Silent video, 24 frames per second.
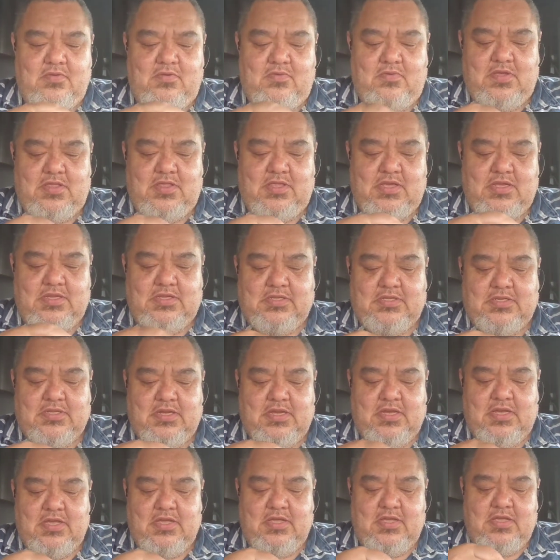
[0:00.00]
with its
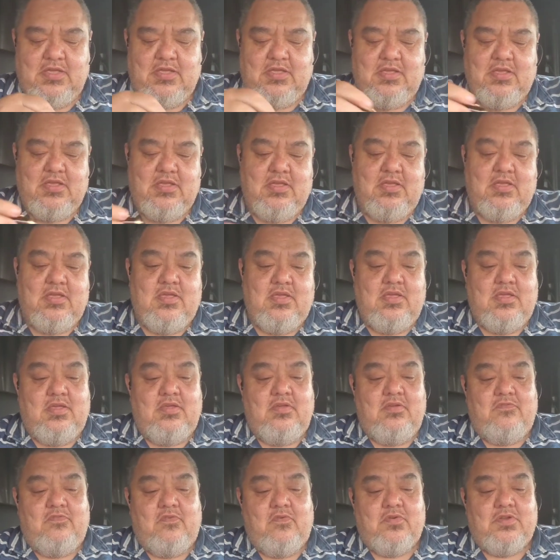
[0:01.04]

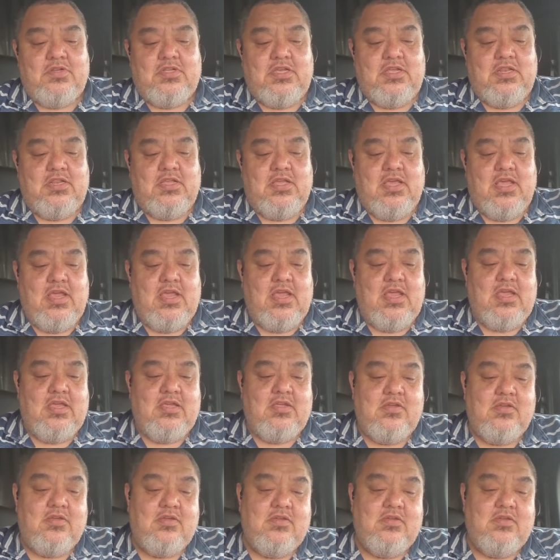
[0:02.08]
14K